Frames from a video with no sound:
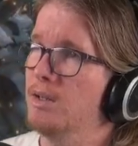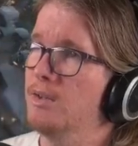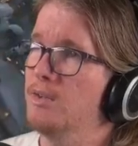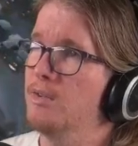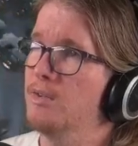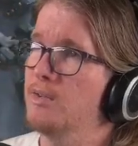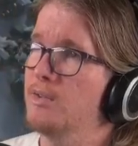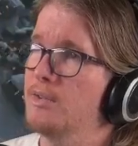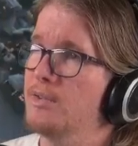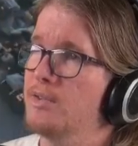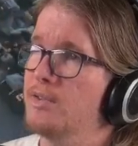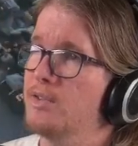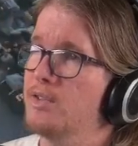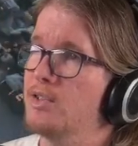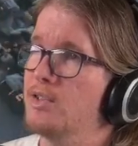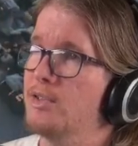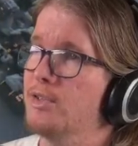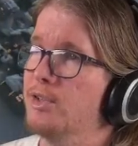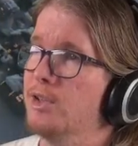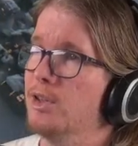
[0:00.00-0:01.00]

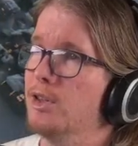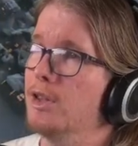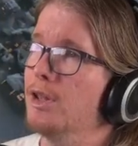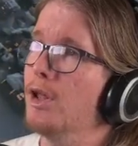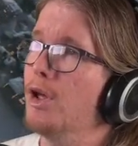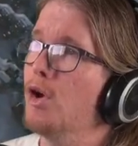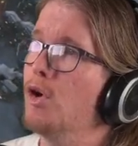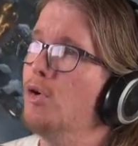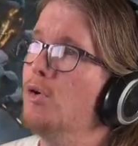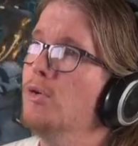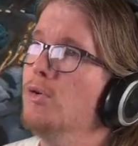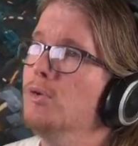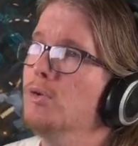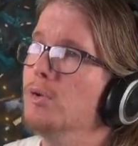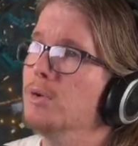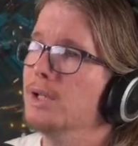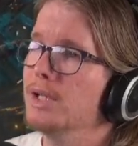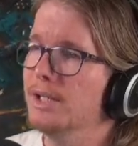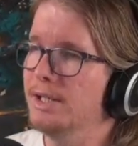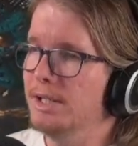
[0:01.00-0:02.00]

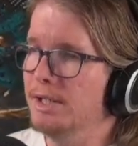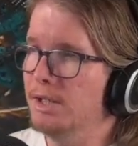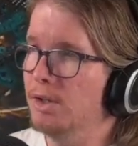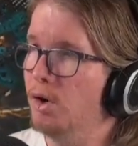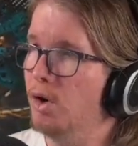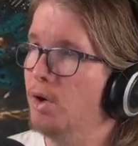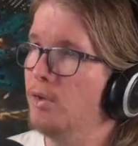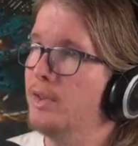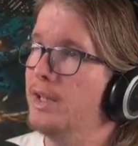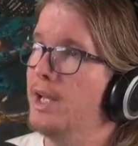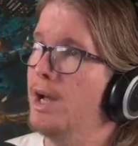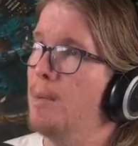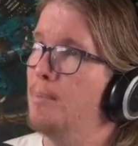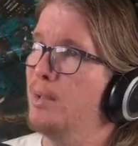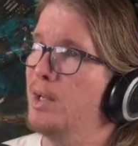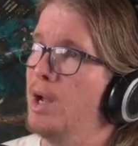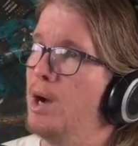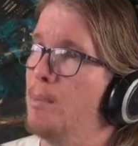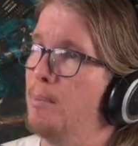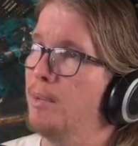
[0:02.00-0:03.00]
slowly on the up
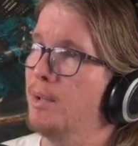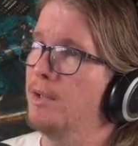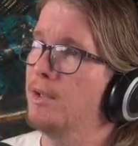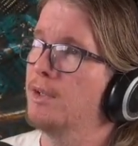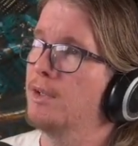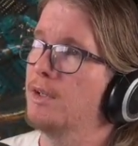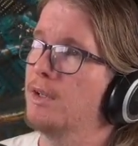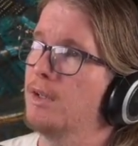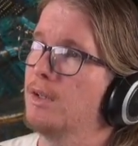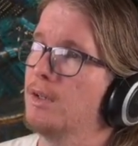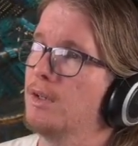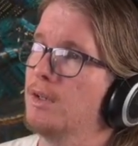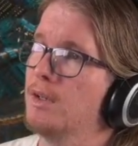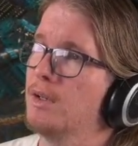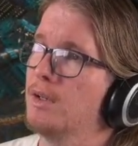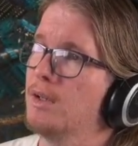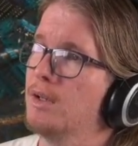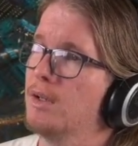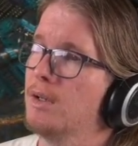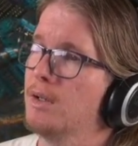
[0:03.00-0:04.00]
and up.
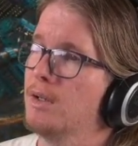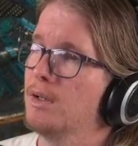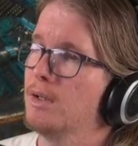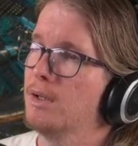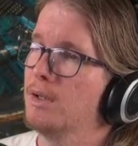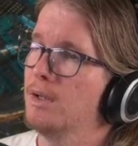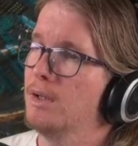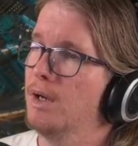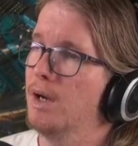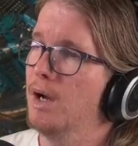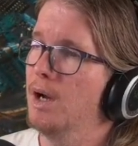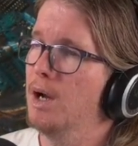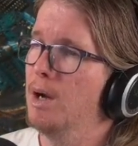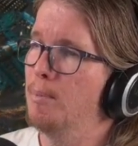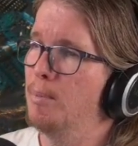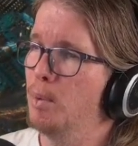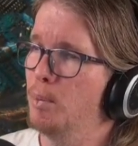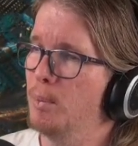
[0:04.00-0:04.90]
But we